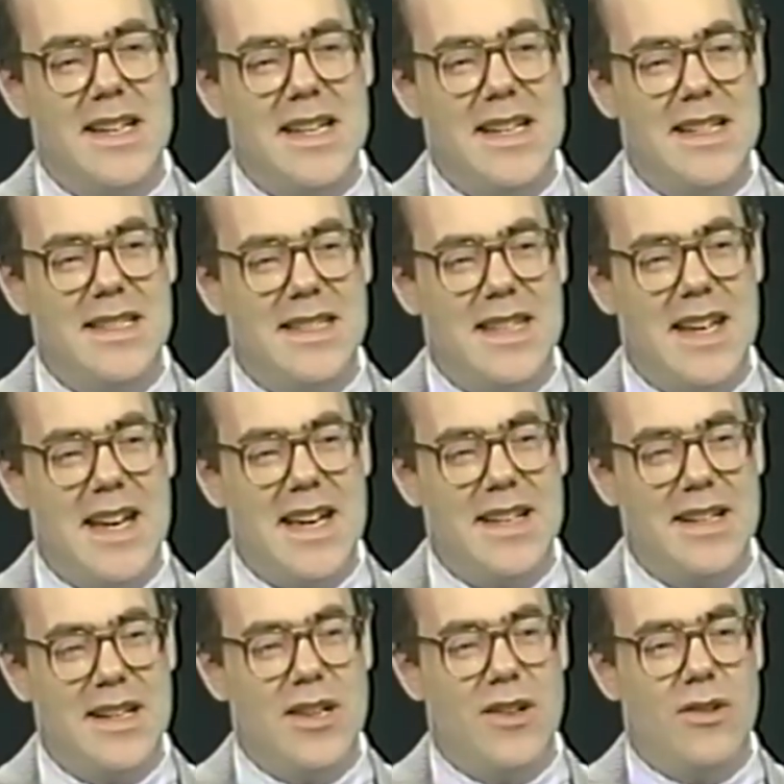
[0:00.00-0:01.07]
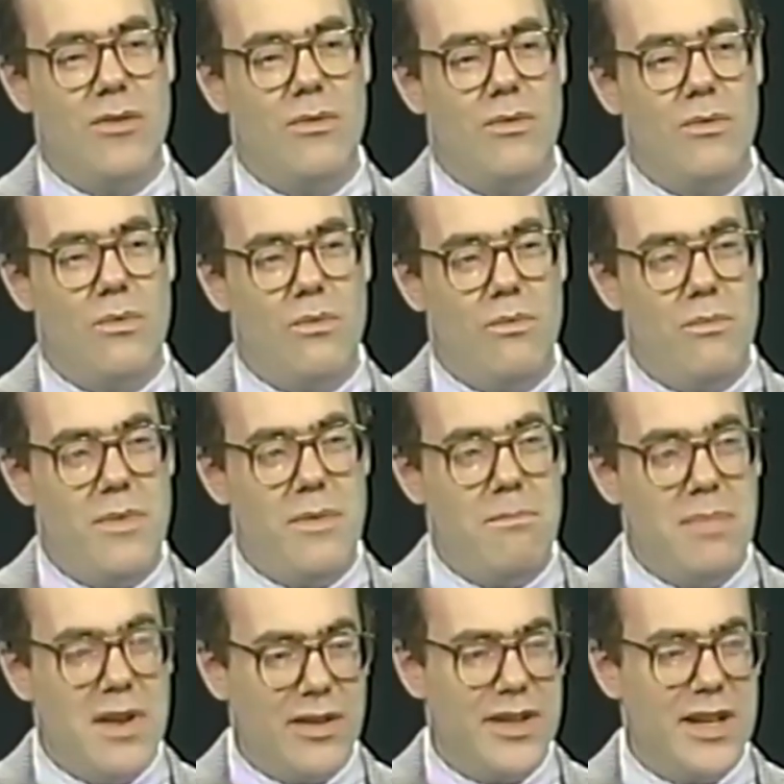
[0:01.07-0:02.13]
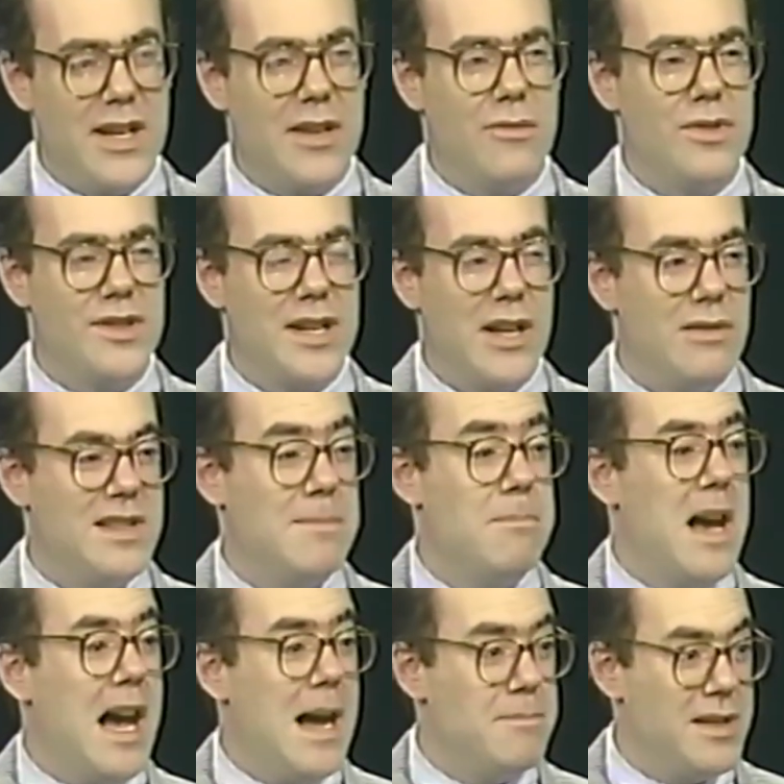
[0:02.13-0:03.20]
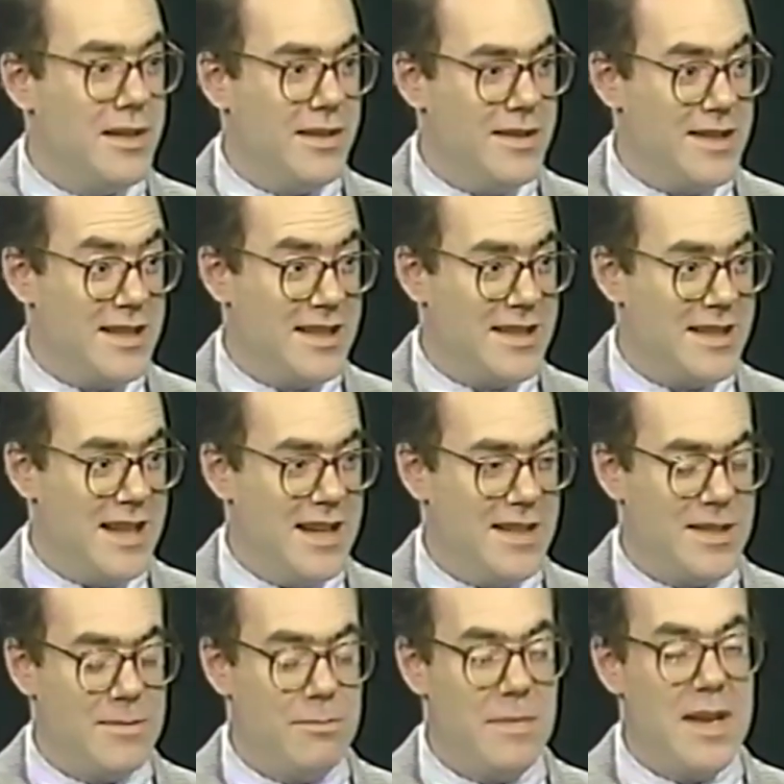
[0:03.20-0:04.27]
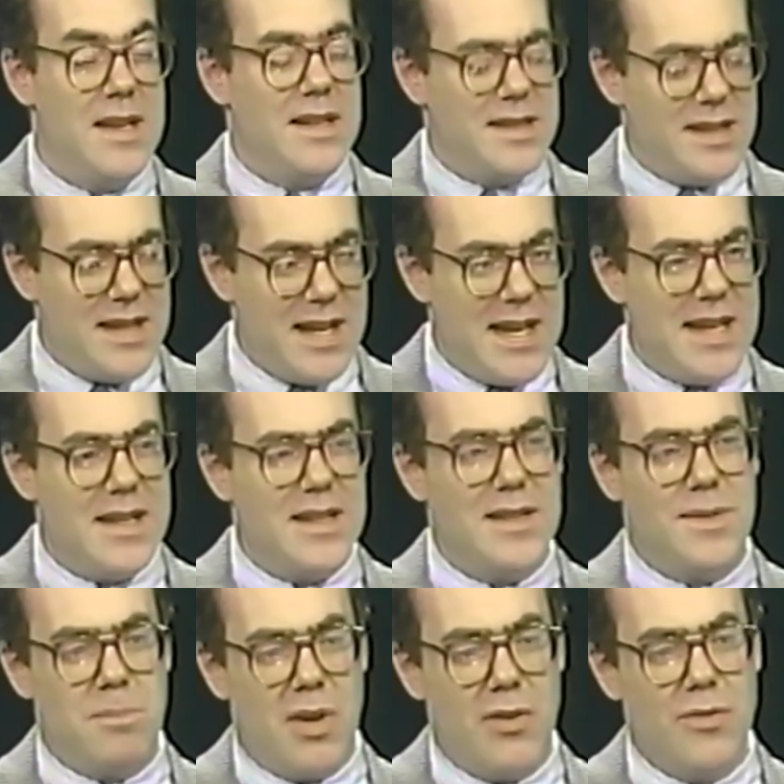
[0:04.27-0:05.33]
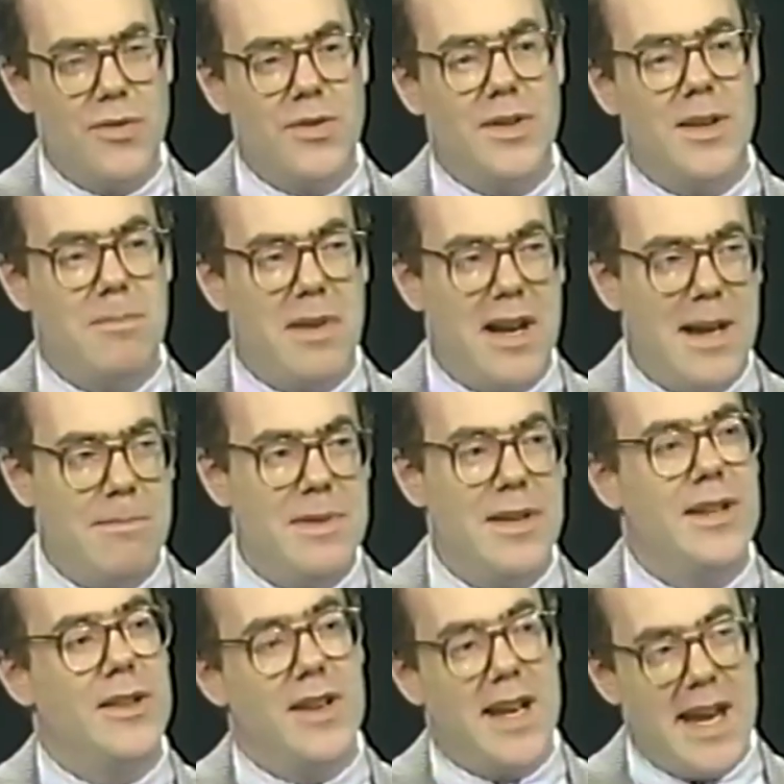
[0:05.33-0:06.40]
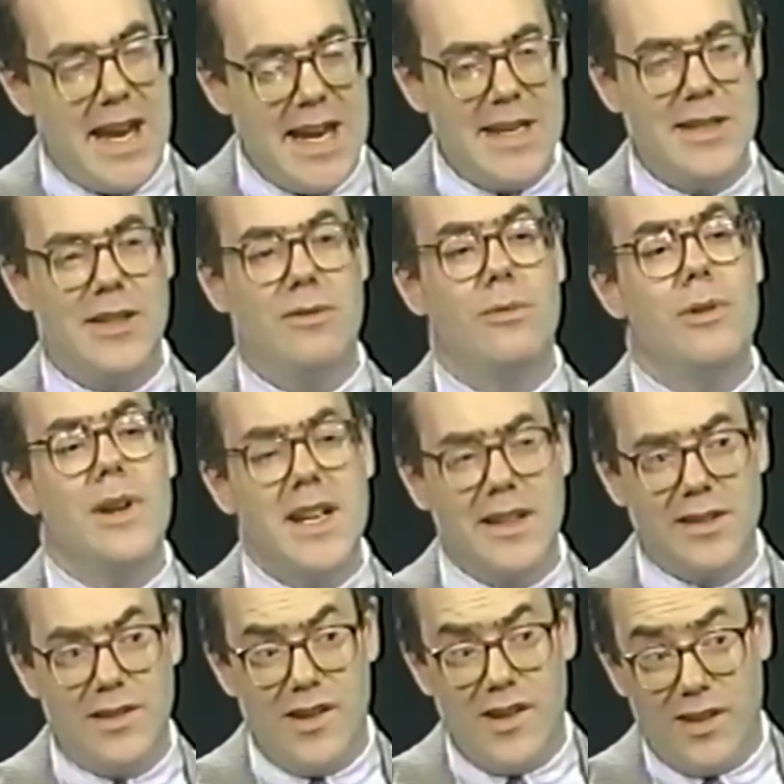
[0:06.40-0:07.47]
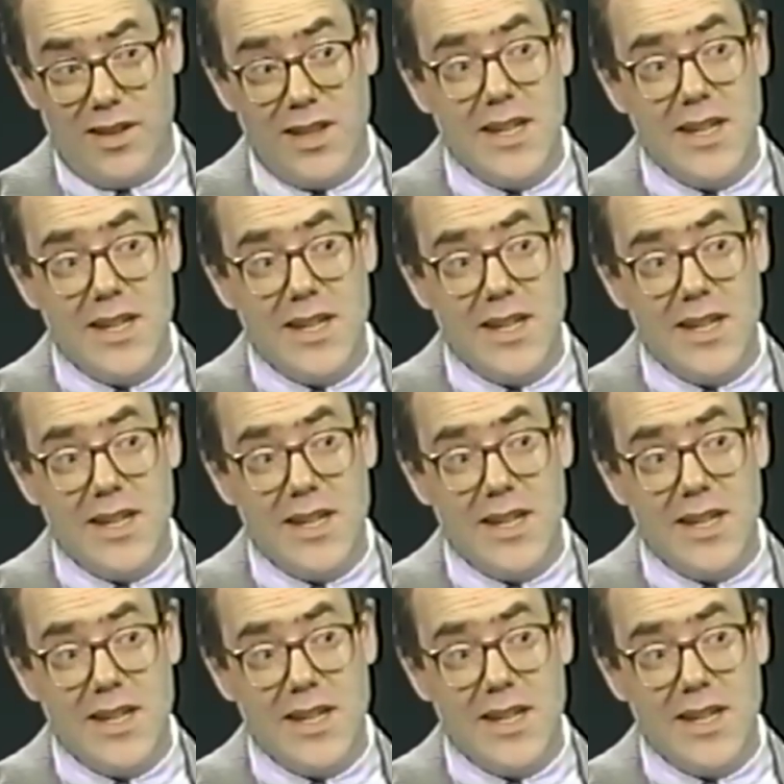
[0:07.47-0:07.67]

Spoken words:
is that the building was always a popular success. Today, it's both a popular and a critical